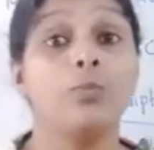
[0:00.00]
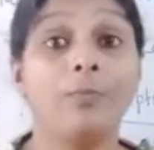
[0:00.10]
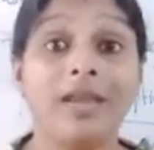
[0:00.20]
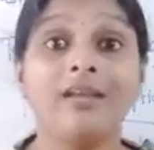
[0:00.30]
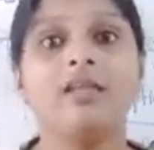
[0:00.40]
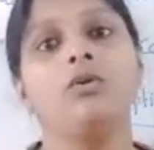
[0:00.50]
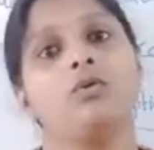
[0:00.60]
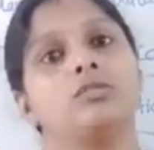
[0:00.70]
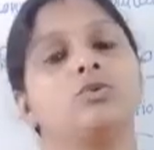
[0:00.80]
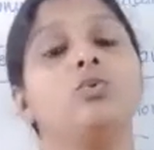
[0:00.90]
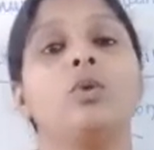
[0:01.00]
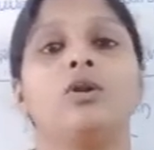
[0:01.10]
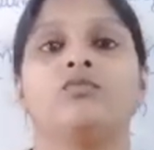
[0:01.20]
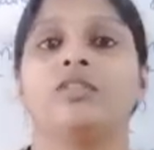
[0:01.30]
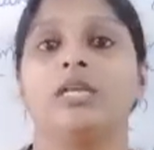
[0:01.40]
painting also one
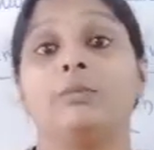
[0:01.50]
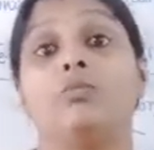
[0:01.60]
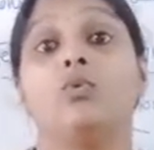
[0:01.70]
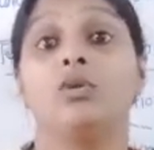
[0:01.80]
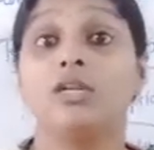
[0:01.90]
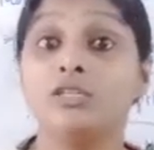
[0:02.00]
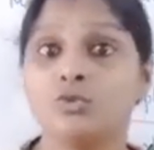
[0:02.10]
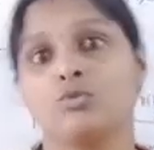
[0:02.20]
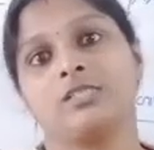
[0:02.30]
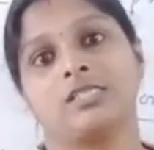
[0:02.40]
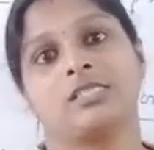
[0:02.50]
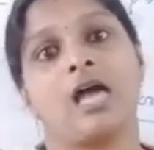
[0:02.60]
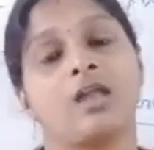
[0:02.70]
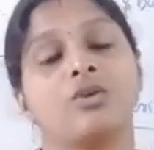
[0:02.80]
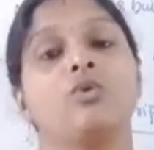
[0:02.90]
of the important sources,
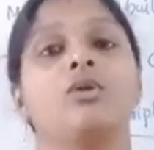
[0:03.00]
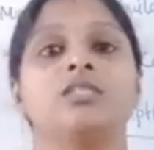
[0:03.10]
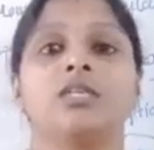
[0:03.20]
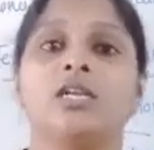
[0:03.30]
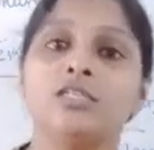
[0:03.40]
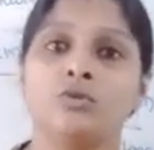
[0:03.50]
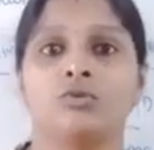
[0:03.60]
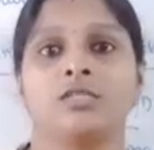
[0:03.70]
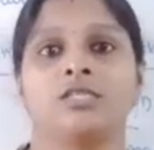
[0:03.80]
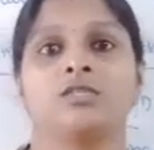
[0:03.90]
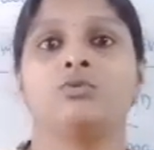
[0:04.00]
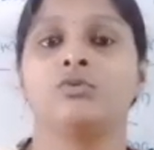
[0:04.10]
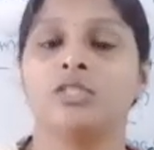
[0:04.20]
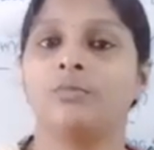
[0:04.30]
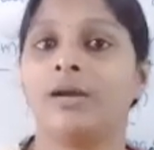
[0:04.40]
archaeological sources
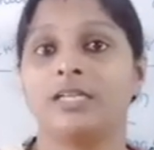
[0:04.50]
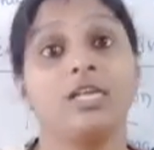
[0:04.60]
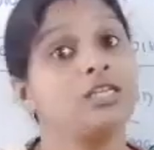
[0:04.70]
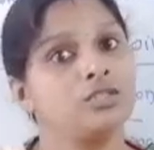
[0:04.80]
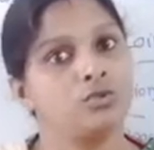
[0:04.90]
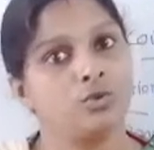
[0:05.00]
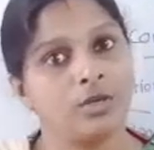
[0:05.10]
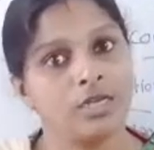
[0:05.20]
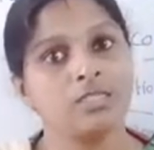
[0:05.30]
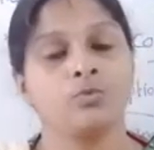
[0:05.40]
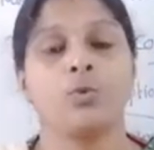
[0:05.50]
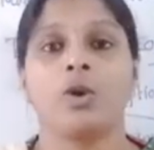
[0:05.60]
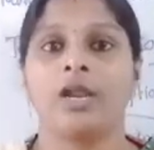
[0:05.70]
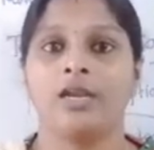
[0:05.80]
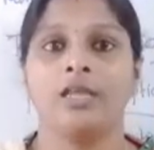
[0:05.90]
used by the historians for
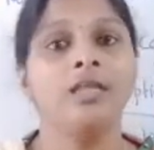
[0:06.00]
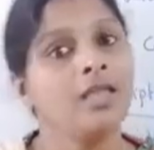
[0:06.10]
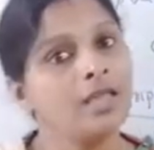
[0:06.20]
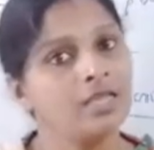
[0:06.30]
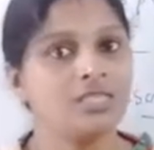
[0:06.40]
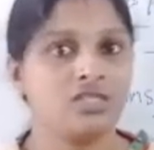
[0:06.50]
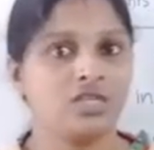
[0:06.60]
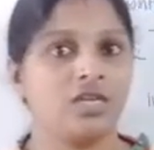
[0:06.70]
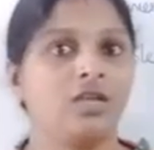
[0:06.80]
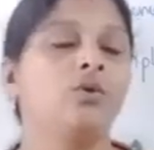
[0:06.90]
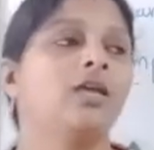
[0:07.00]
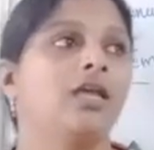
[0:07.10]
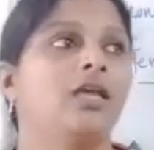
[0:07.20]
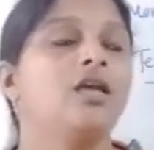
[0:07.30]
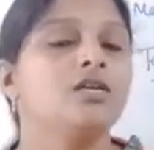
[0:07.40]
writing history.
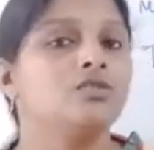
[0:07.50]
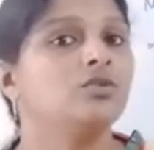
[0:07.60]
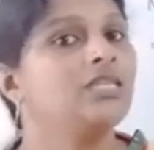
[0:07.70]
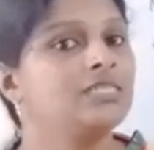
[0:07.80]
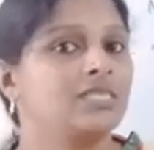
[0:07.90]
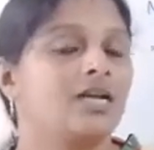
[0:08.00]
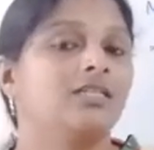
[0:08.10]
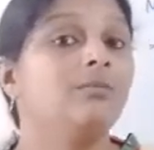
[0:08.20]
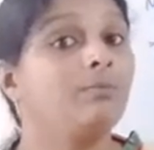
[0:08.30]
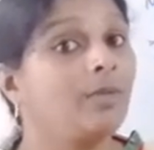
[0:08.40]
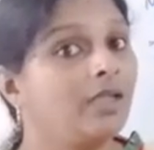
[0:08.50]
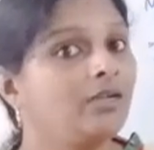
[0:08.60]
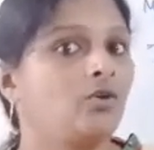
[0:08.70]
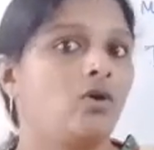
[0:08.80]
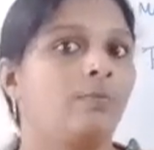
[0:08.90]
Okay, so these are the
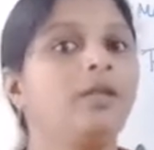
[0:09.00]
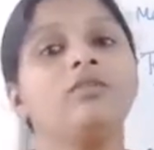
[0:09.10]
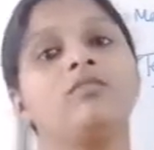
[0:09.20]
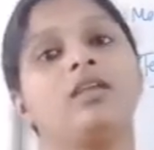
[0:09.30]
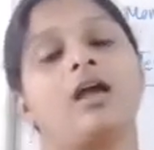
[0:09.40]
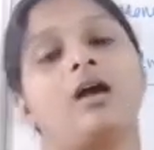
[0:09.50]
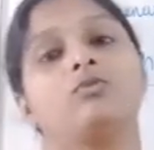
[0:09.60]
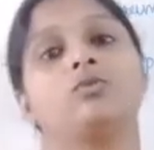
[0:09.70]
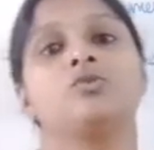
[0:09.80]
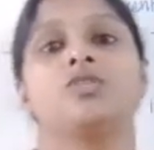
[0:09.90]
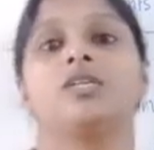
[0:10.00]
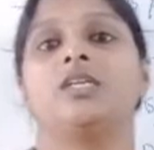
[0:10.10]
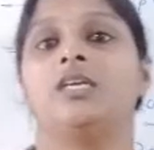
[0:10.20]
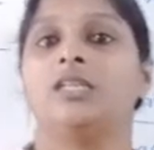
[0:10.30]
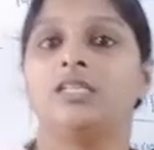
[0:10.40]
main topic we have to
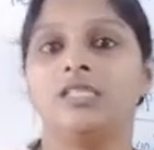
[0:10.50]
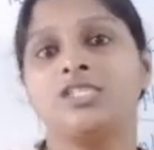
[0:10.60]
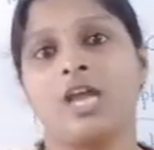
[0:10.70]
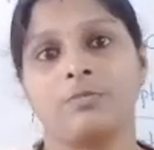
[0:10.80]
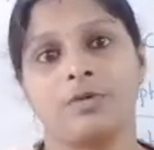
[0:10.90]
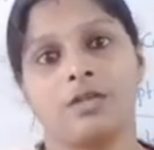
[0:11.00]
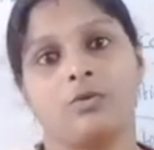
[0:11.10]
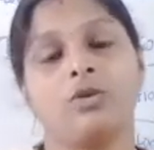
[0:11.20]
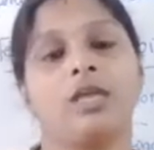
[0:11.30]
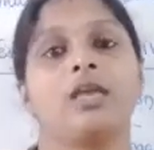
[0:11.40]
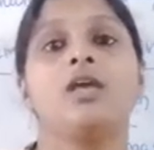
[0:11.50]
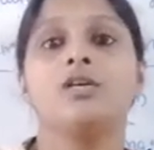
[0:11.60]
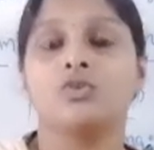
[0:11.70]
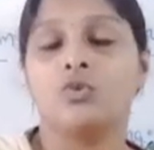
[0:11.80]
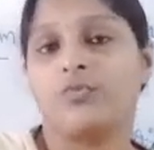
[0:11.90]
study in this chapter. Okay,
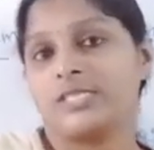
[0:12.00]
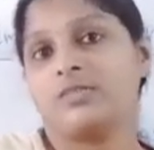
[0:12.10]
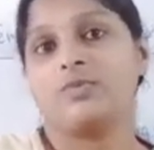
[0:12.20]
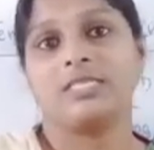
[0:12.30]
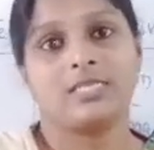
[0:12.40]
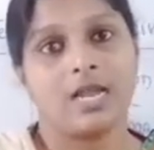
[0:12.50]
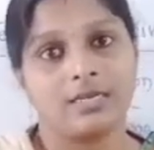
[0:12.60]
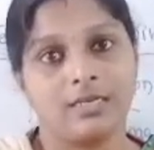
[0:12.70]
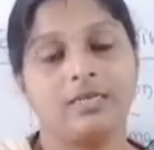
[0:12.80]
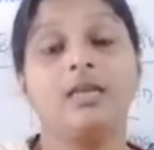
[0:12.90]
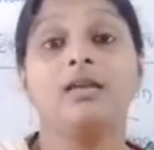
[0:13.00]
so first we started